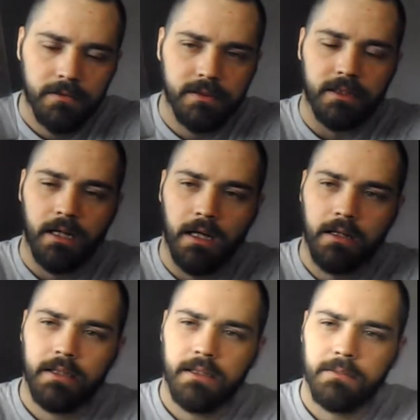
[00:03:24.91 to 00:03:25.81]
Was it
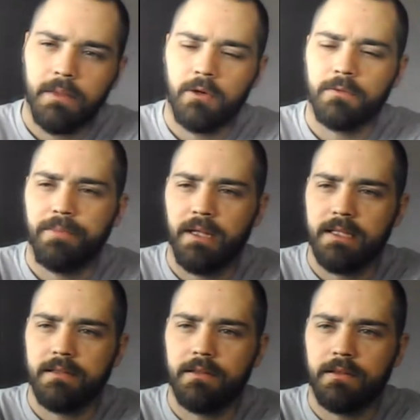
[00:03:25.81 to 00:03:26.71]
Target in Mount
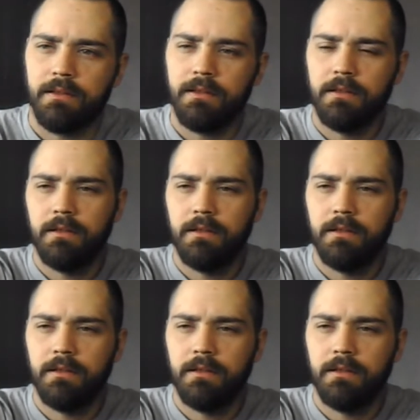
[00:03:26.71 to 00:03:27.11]
Pleasant?